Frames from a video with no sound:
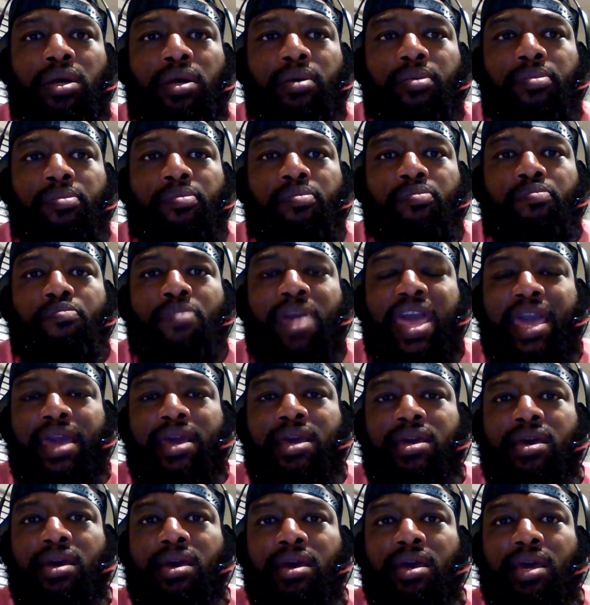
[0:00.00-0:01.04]

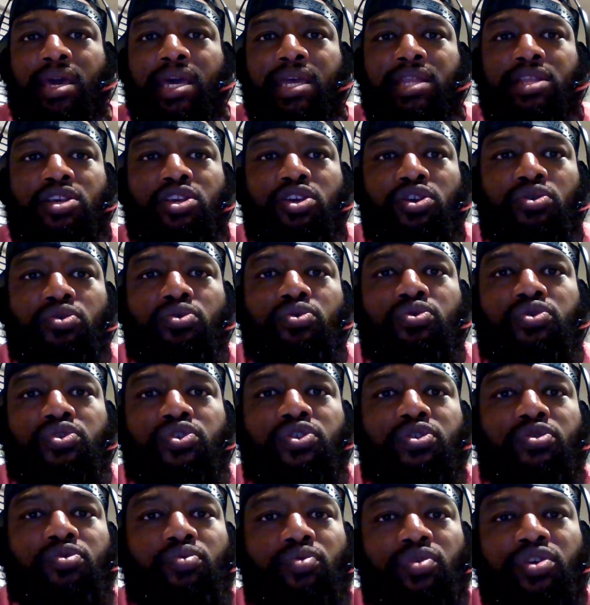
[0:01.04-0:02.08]
make and use
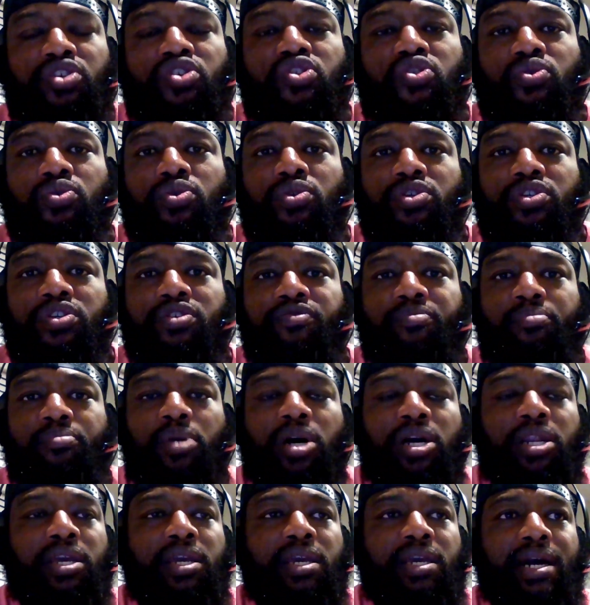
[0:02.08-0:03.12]
the resource of
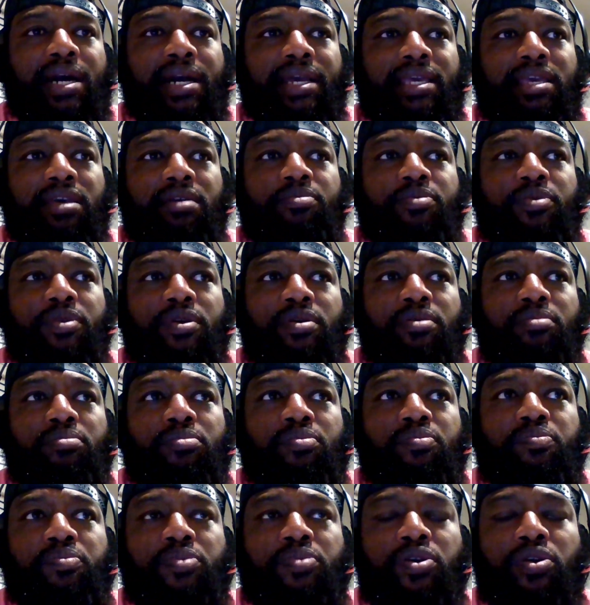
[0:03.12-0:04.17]
money. I give them,
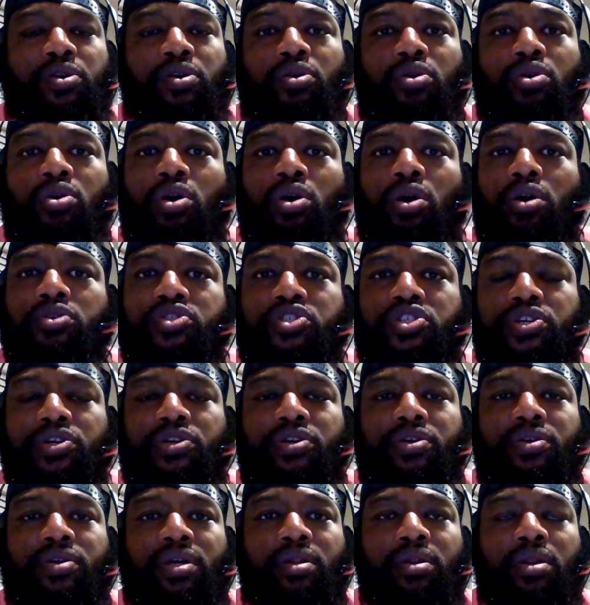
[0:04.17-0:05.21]

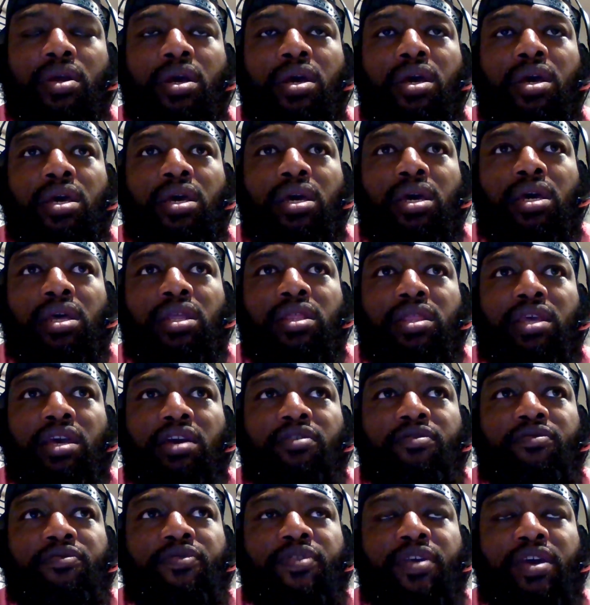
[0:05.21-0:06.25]
culture, and
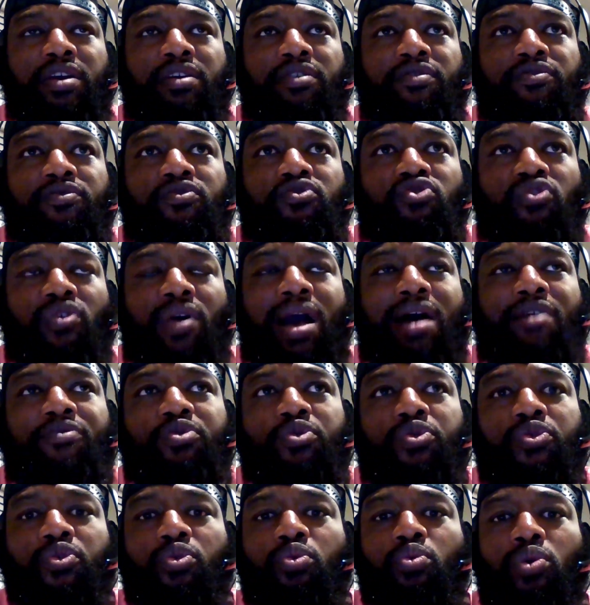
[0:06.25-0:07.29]
they've
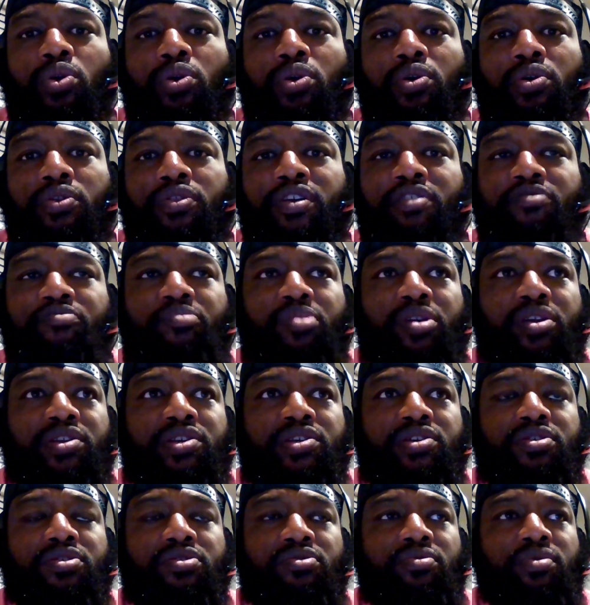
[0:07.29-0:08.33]
traveled the world. They've been
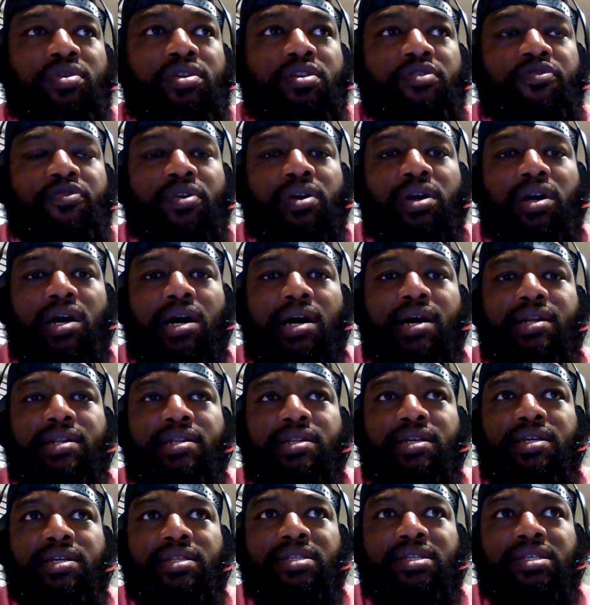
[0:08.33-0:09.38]
to three different
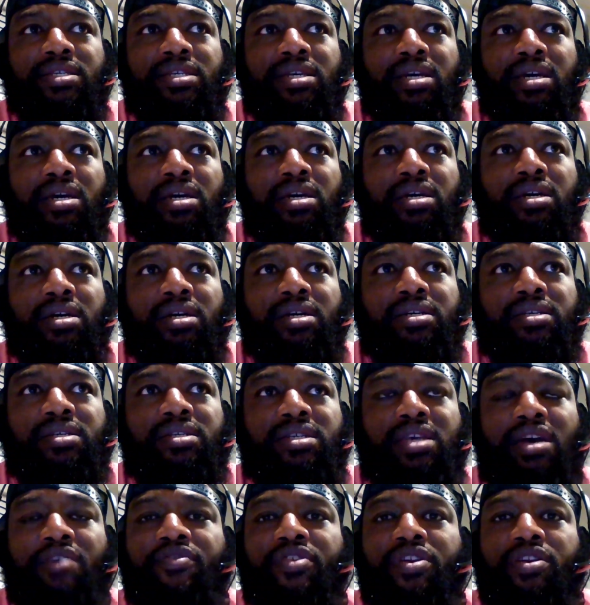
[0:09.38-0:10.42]
continents,
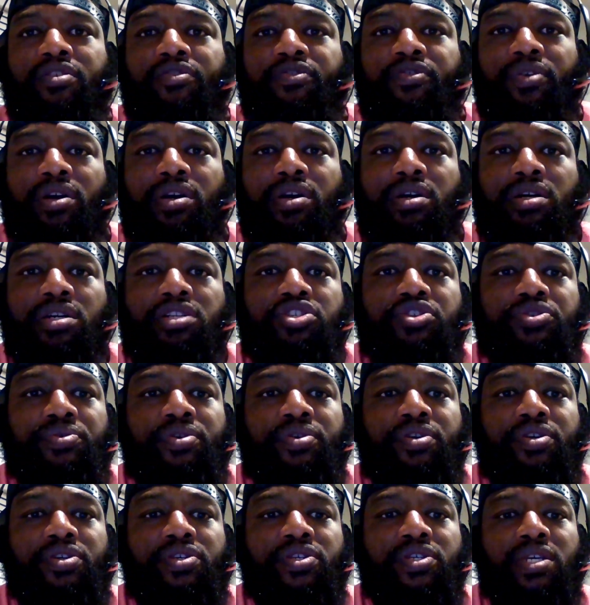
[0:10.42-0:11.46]
seven different
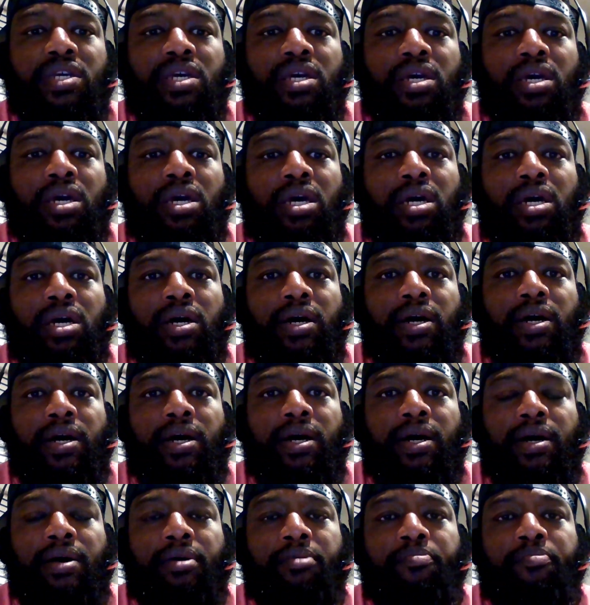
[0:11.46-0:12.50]
countries.
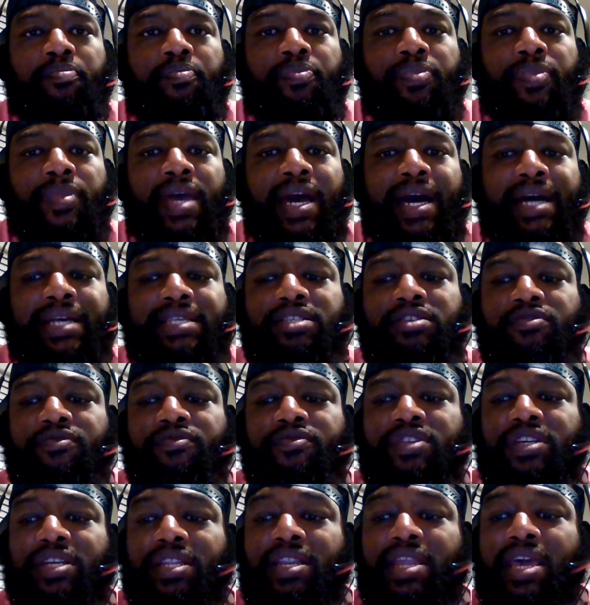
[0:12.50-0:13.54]
As of
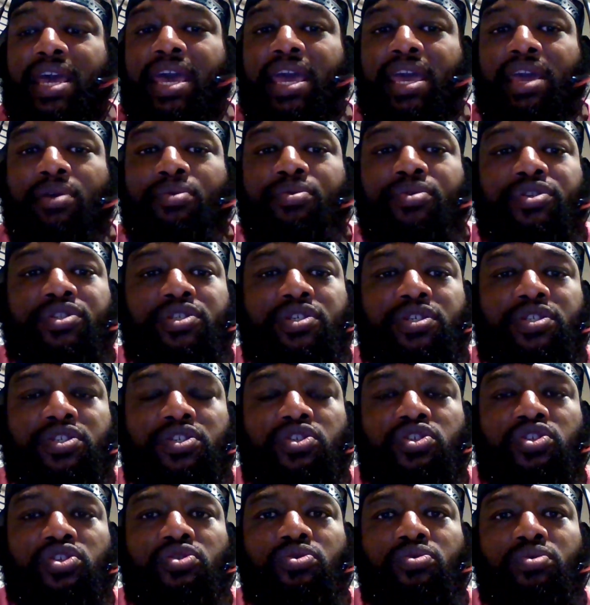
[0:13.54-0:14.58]
today, which it's
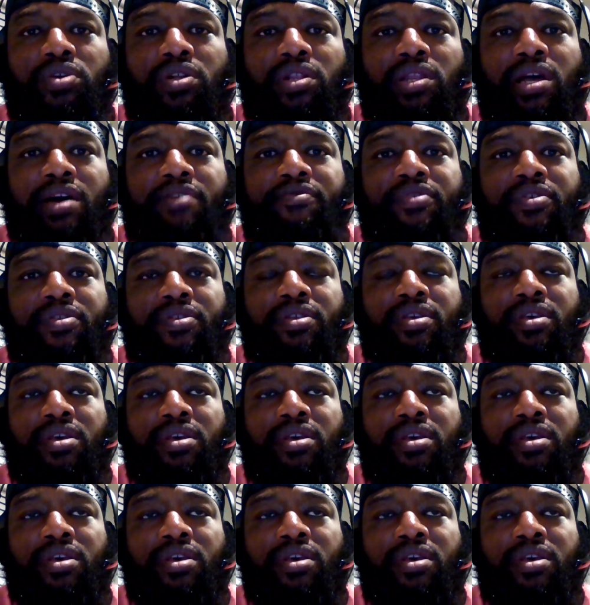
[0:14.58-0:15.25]
June 11th,